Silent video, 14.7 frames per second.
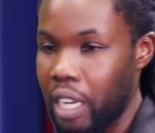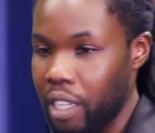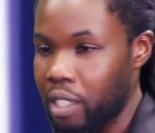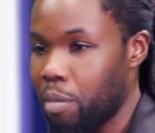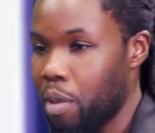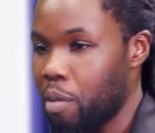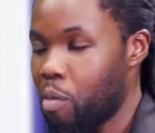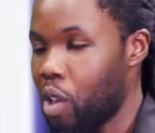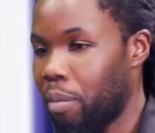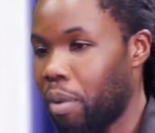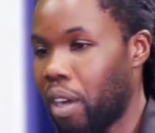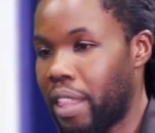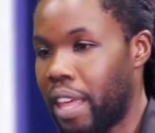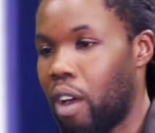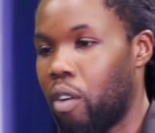Tell us a bit more
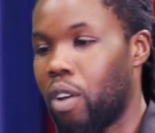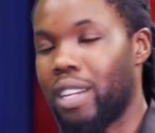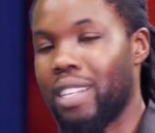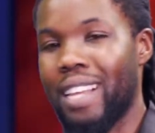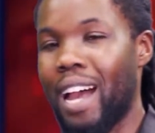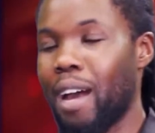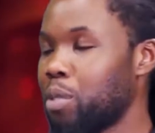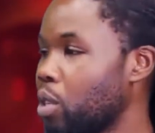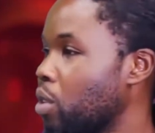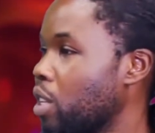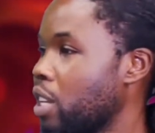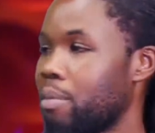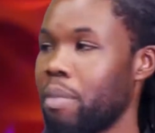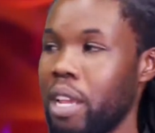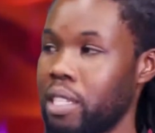about that one. It's
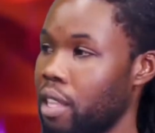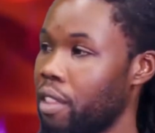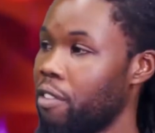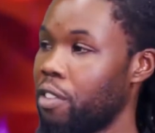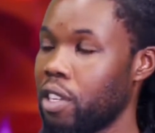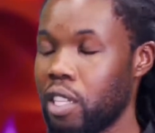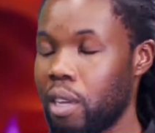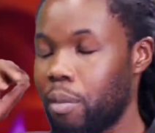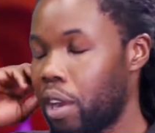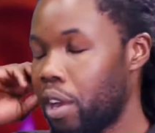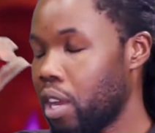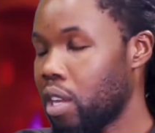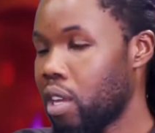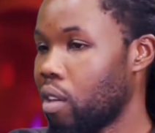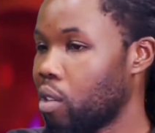absolutely amazing. The first time I
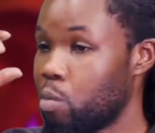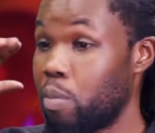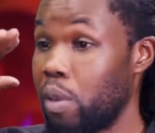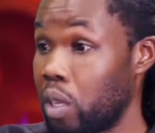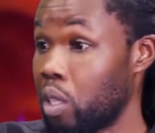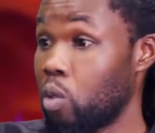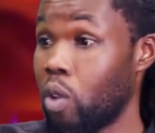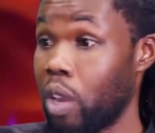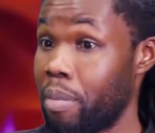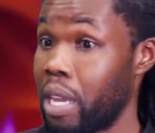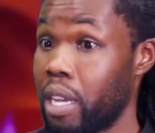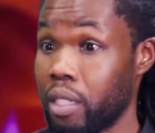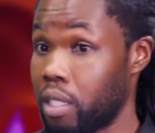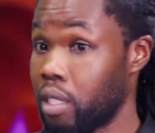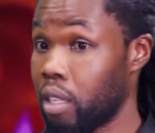heard it, I was blown away
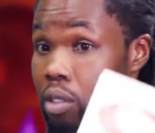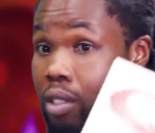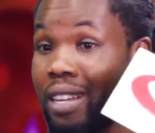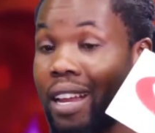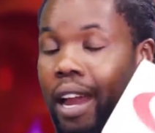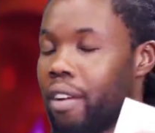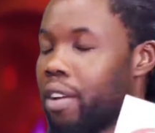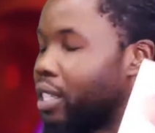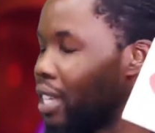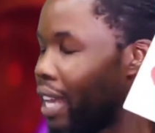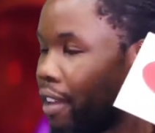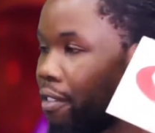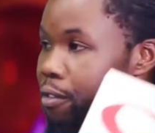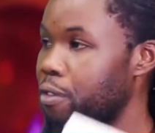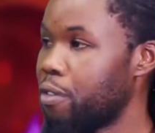because it sounds current
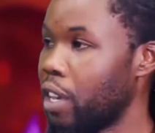and